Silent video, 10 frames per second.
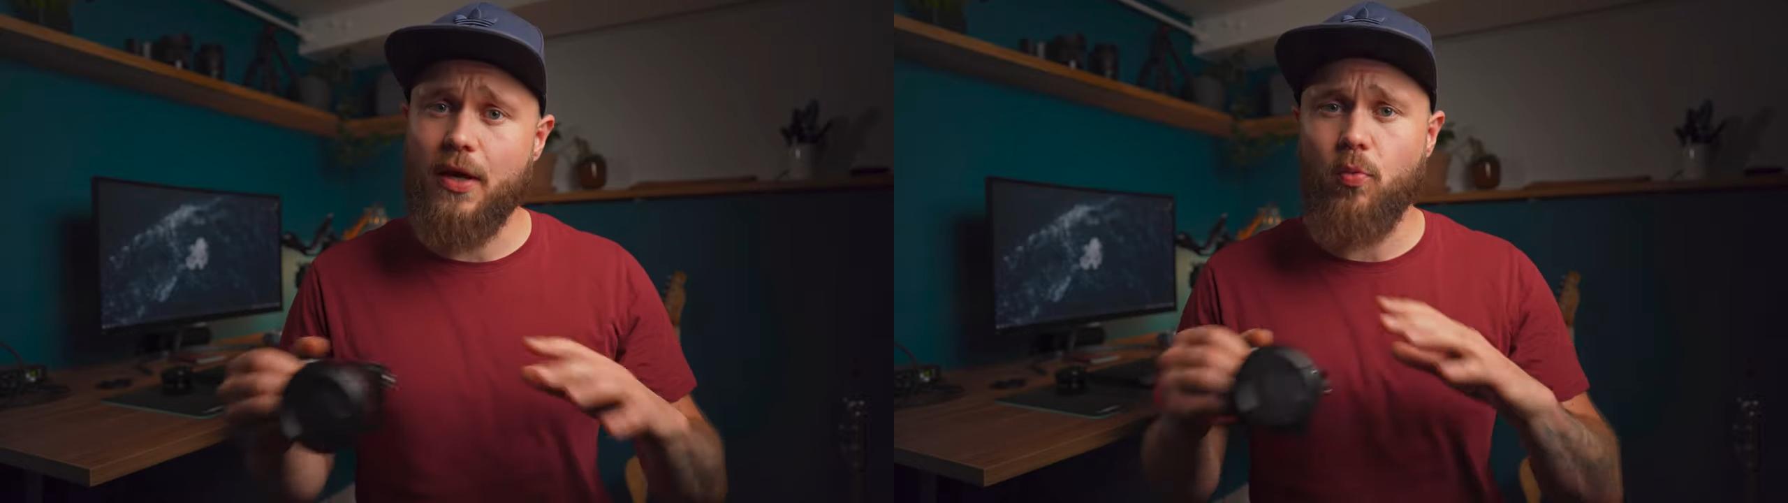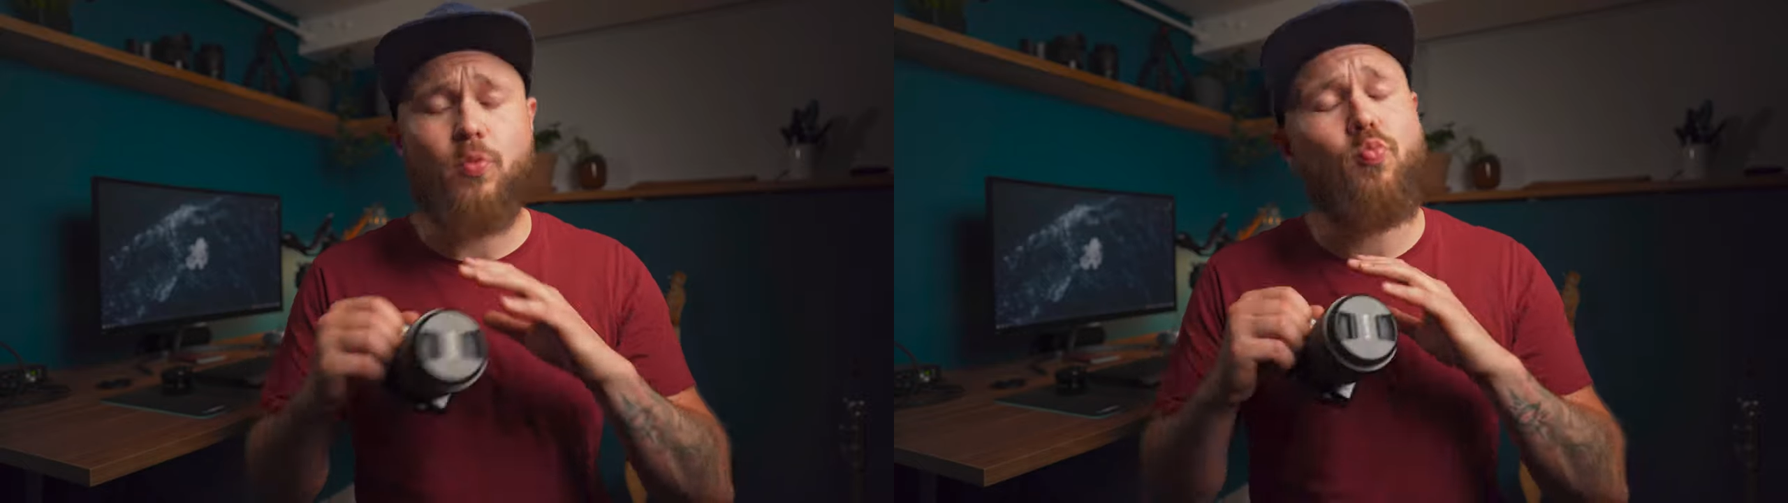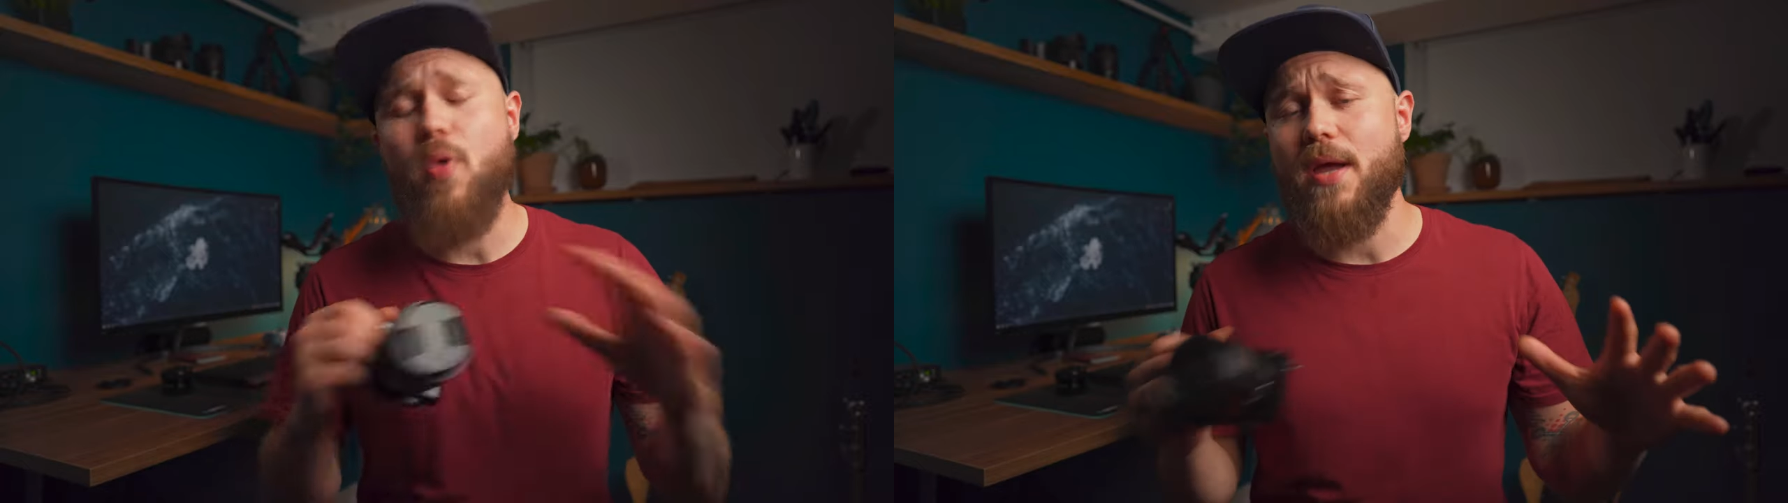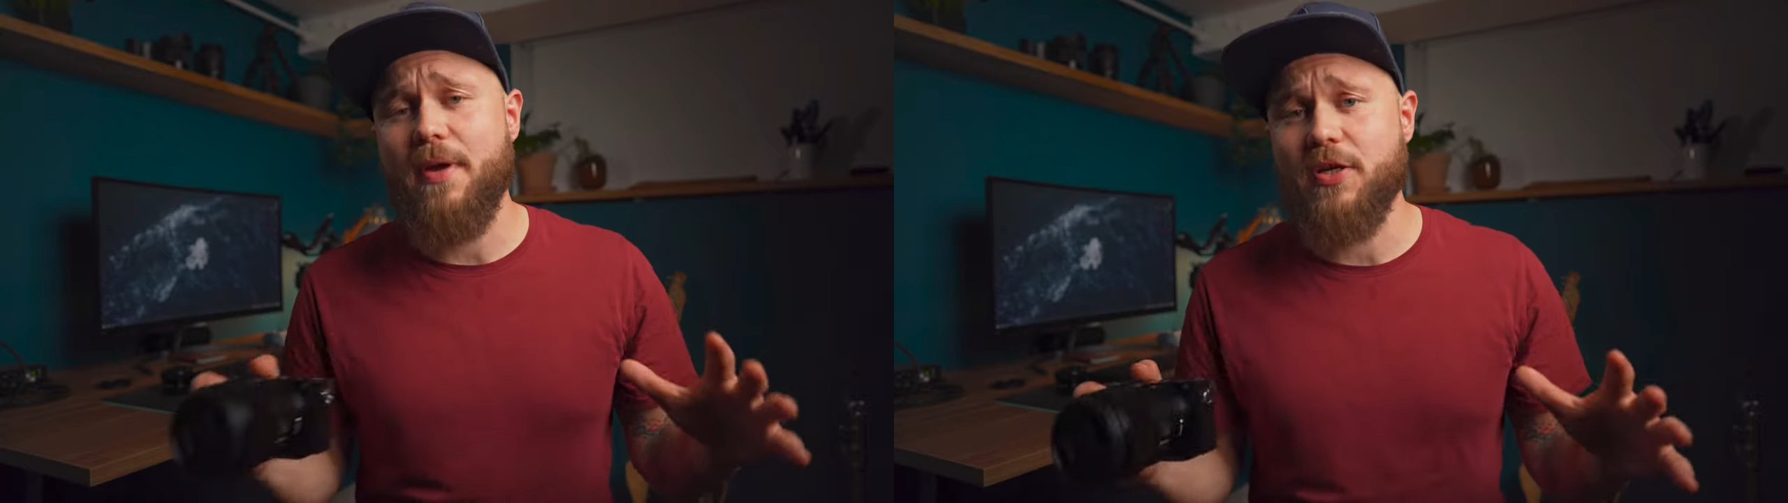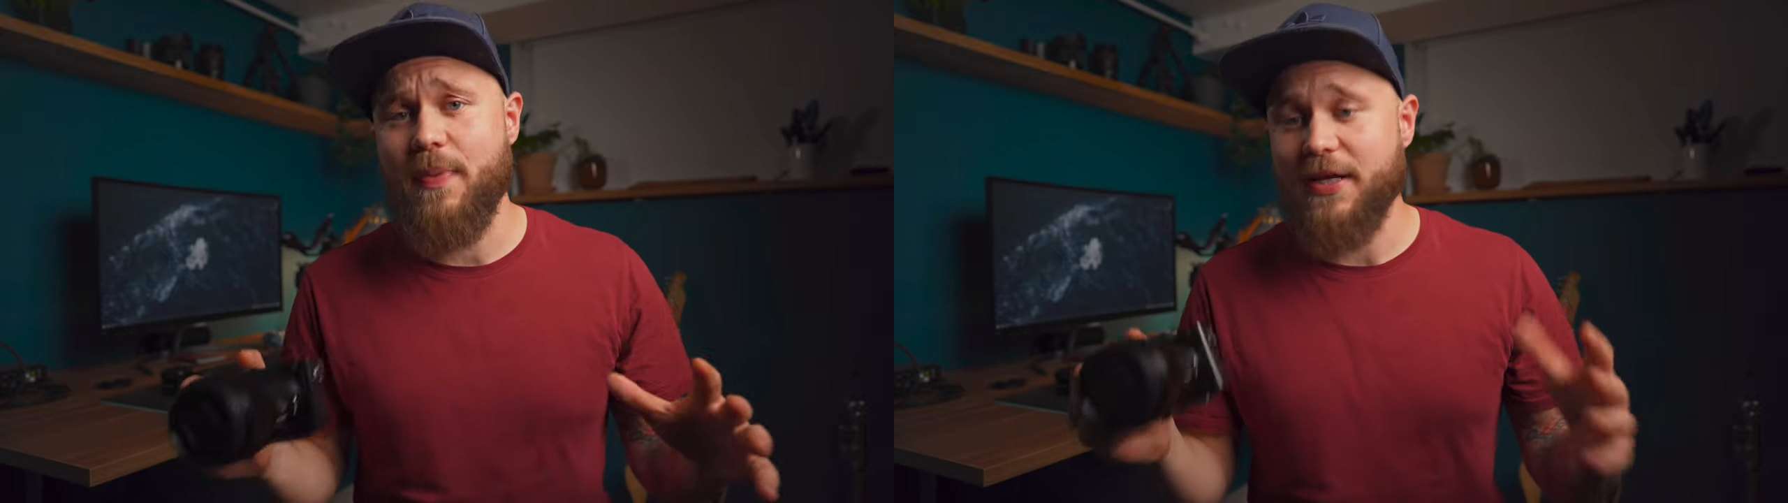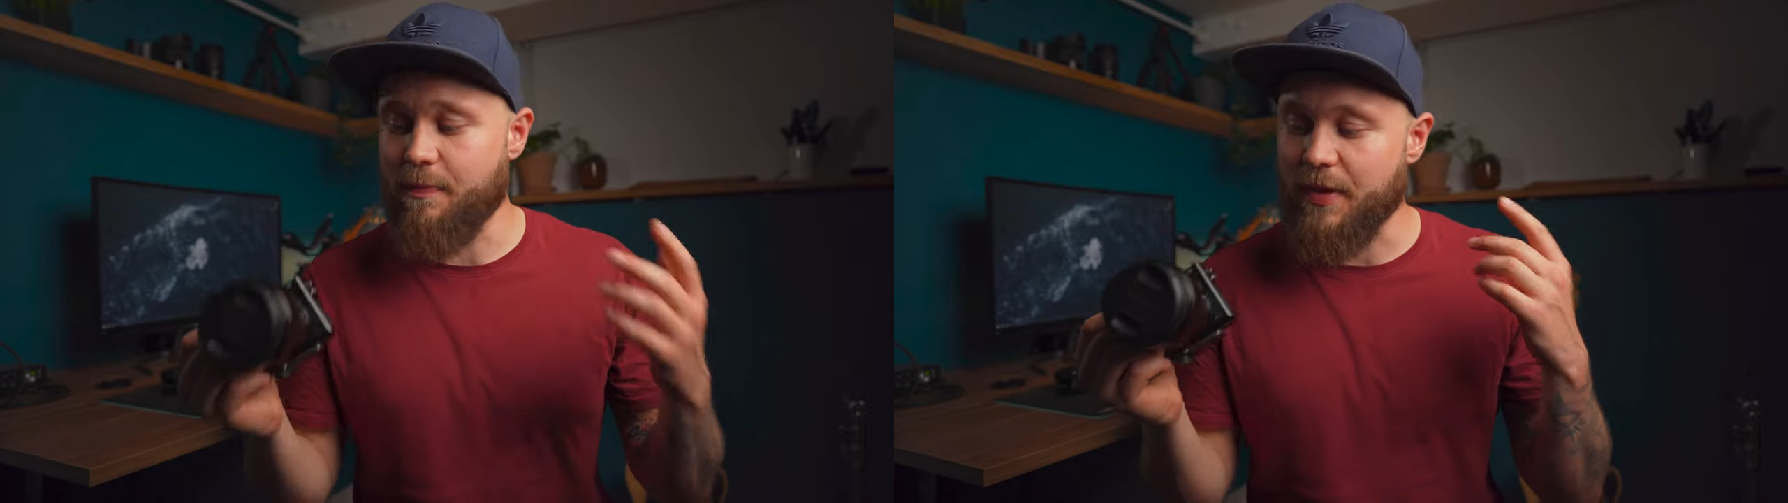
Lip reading: there with way better specs,